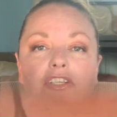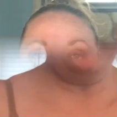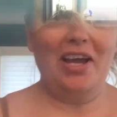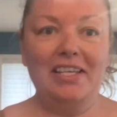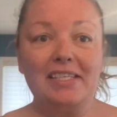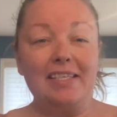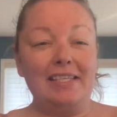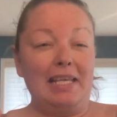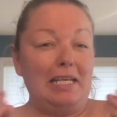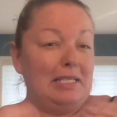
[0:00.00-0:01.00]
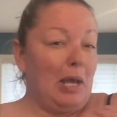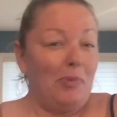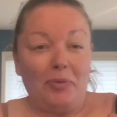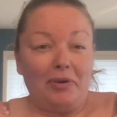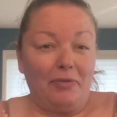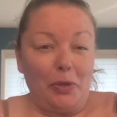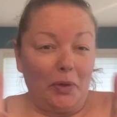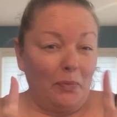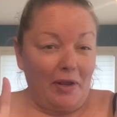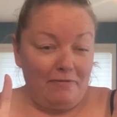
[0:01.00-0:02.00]
Okay guys, this is a double review
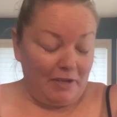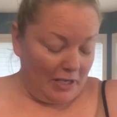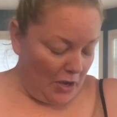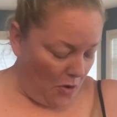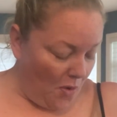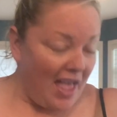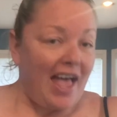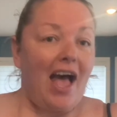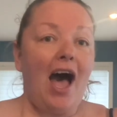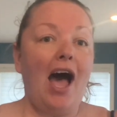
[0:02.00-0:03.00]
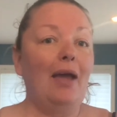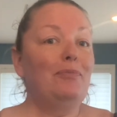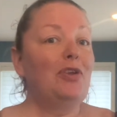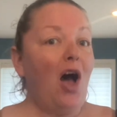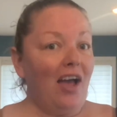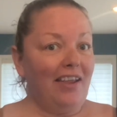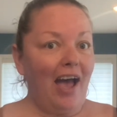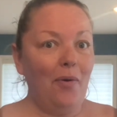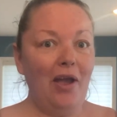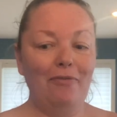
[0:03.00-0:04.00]
in one video. I'm not,
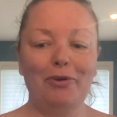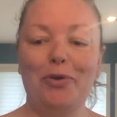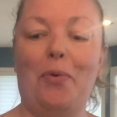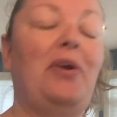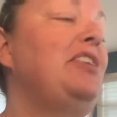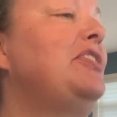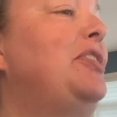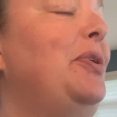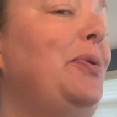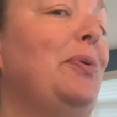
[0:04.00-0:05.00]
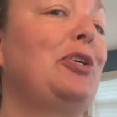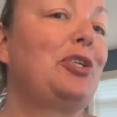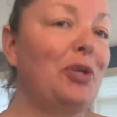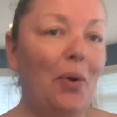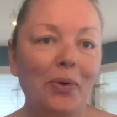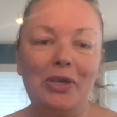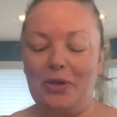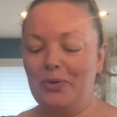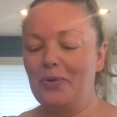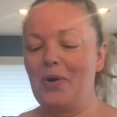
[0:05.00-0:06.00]
however, going to show
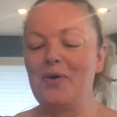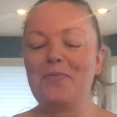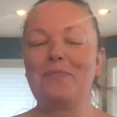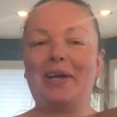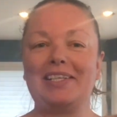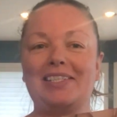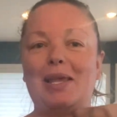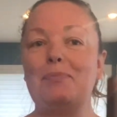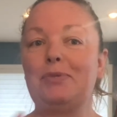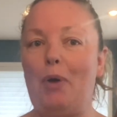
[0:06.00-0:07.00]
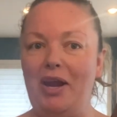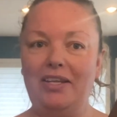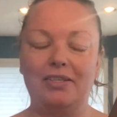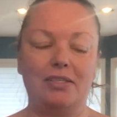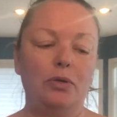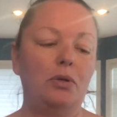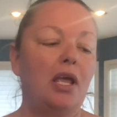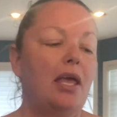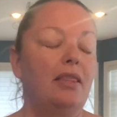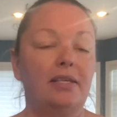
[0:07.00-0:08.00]
you my Skims bodysuit.
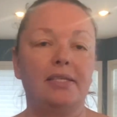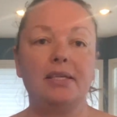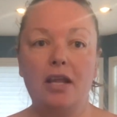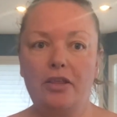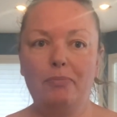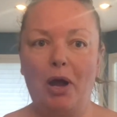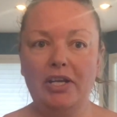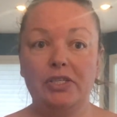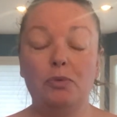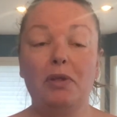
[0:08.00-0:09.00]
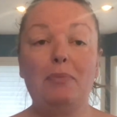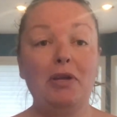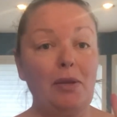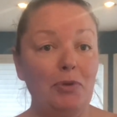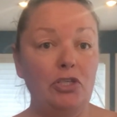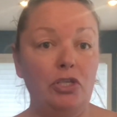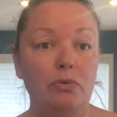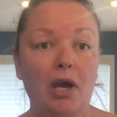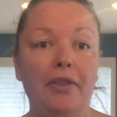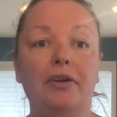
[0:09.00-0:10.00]
This is another bodysuit that I picked up in two
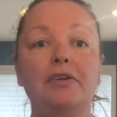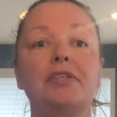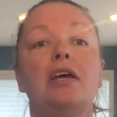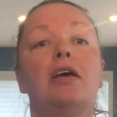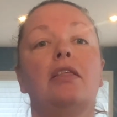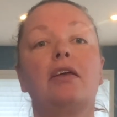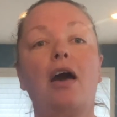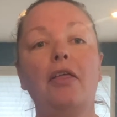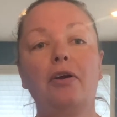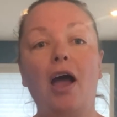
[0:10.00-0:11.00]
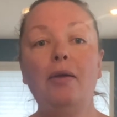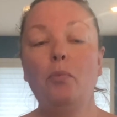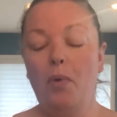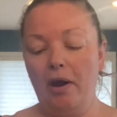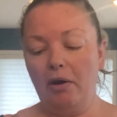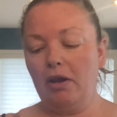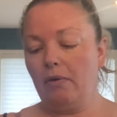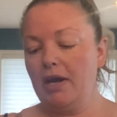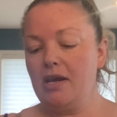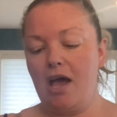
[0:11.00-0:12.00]
colors. The color I'm wearing
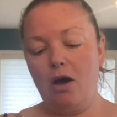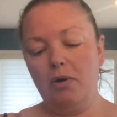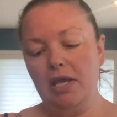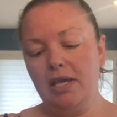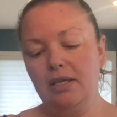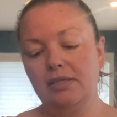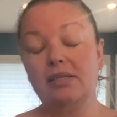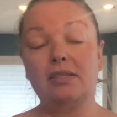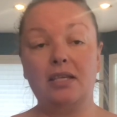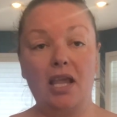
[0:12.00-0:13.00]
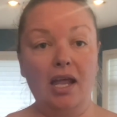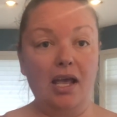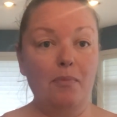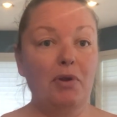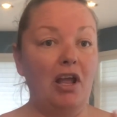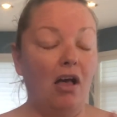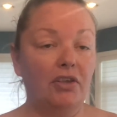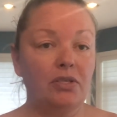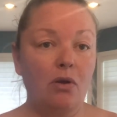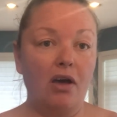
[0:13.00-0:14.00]
right now is sienna, but I
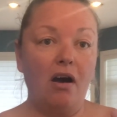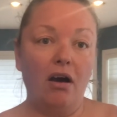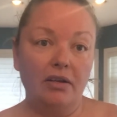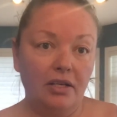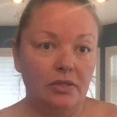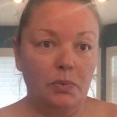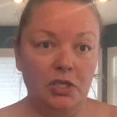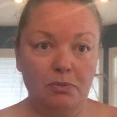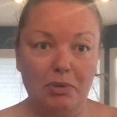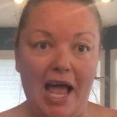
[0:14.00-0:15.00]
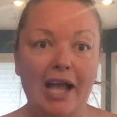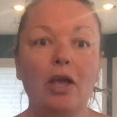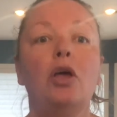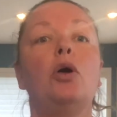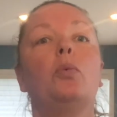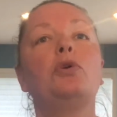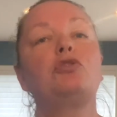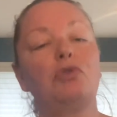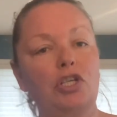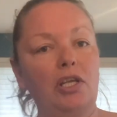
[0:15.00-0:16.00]
also got onyx, which is black, which
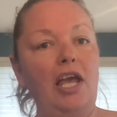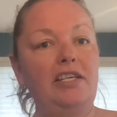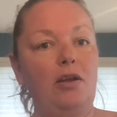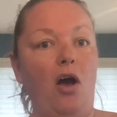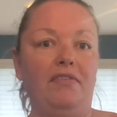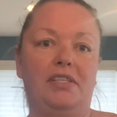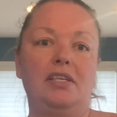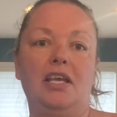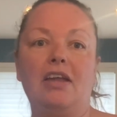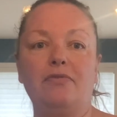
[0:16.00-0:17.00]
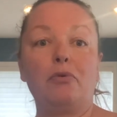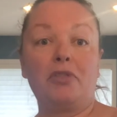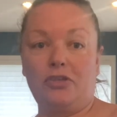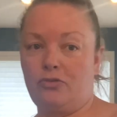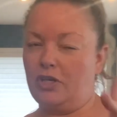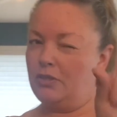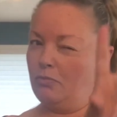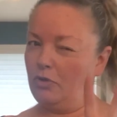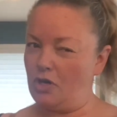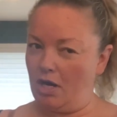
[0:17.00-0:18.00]
originally I did obviously get for this dress, and
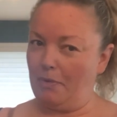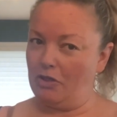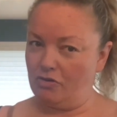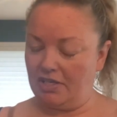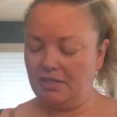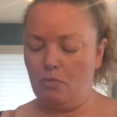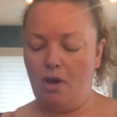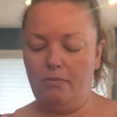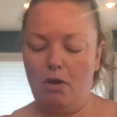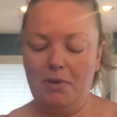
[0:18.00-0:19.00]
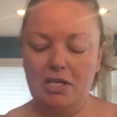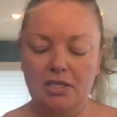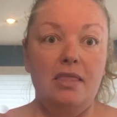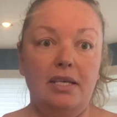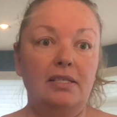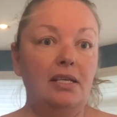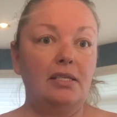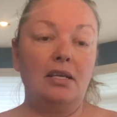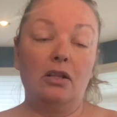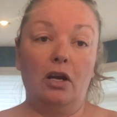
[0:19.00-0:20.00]
we'll talk about the dress in one moment. This
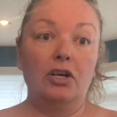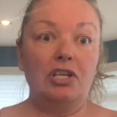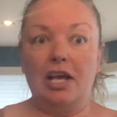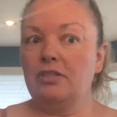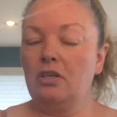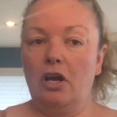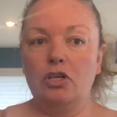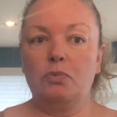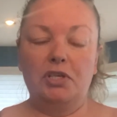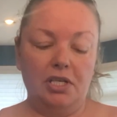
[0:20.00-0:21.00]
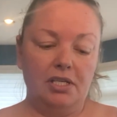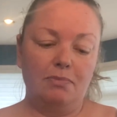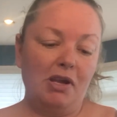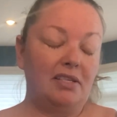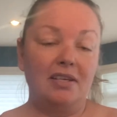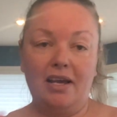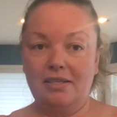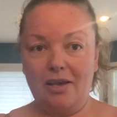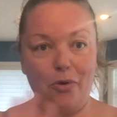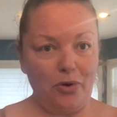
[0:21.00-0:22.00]
is in a large, extra large, which is my
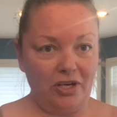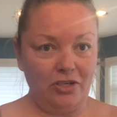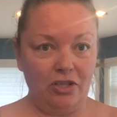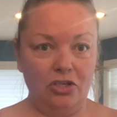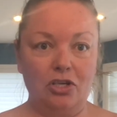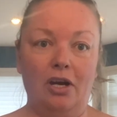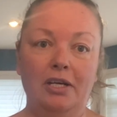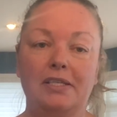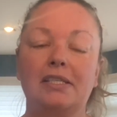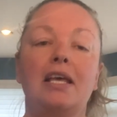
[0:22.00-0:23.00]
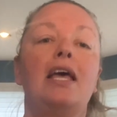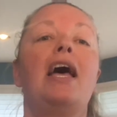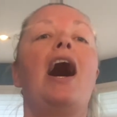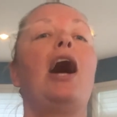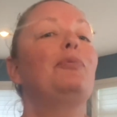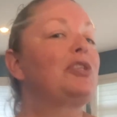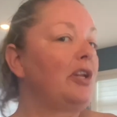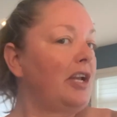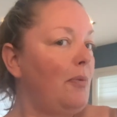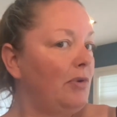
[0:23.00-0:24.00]
size according to the charts. I was
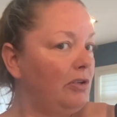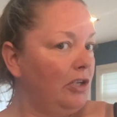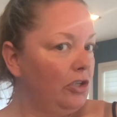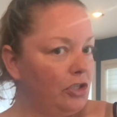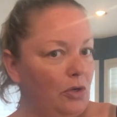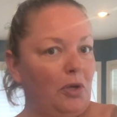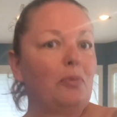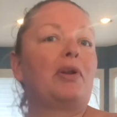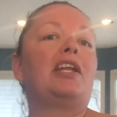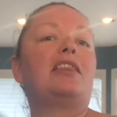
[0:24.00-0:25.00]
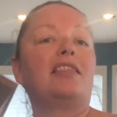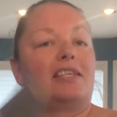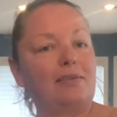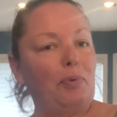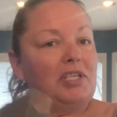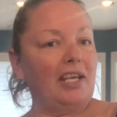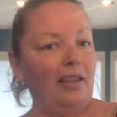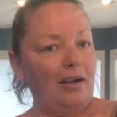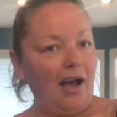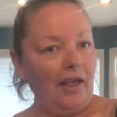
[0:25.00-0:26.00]
gonna come out here and show you, but it, this
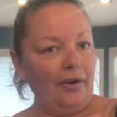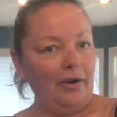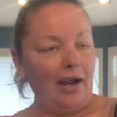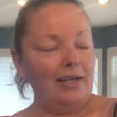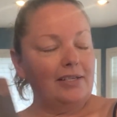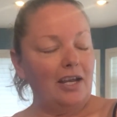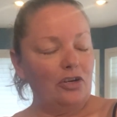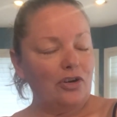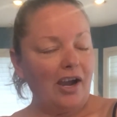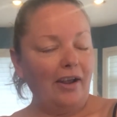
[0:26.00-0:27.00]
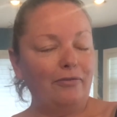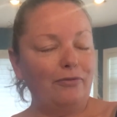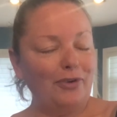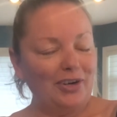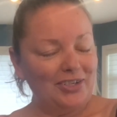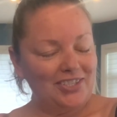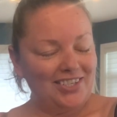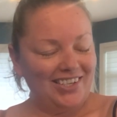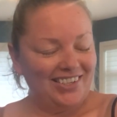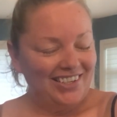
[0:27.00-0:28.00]
particular color I decided to try
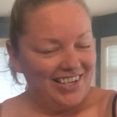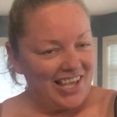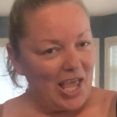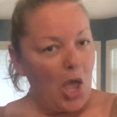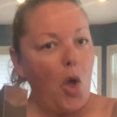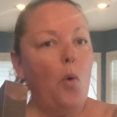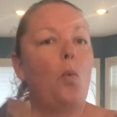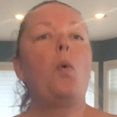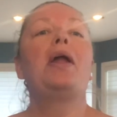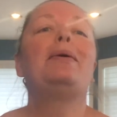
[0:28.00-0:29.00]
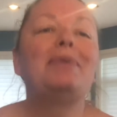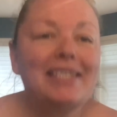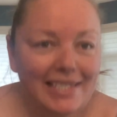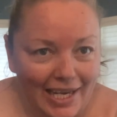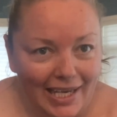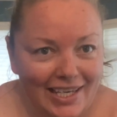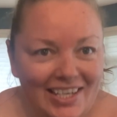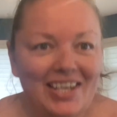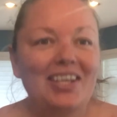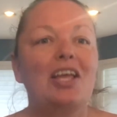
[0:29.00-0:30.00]
first. What a mistake.
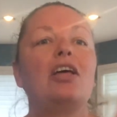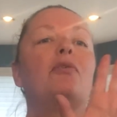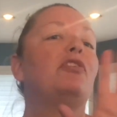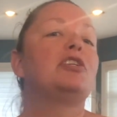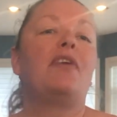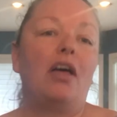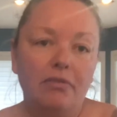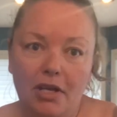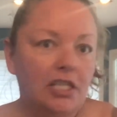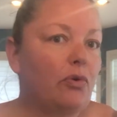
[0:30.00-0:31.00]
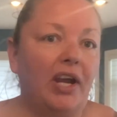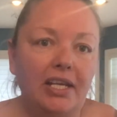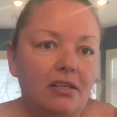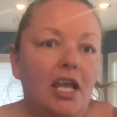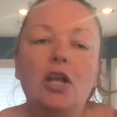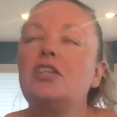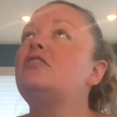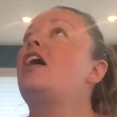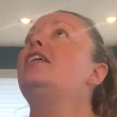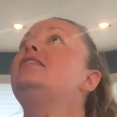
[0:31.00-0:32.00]
First of all, it's great. It
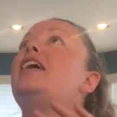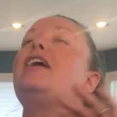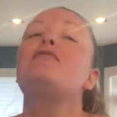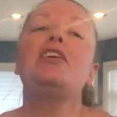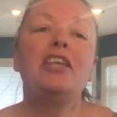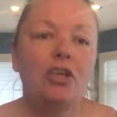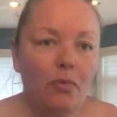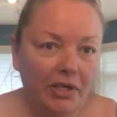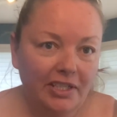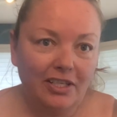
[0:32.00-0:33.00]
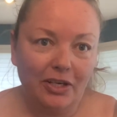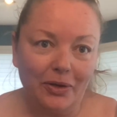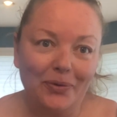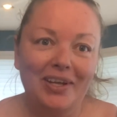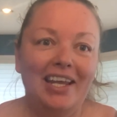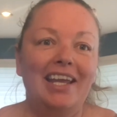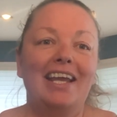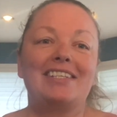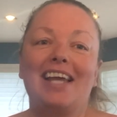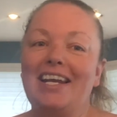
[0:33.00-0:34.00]
does everything you want it to do.
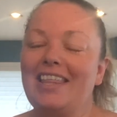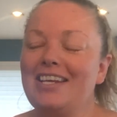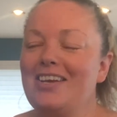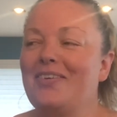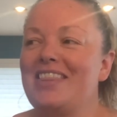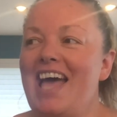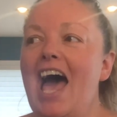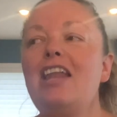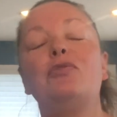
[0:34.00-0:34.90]
It's got nothing to do with that.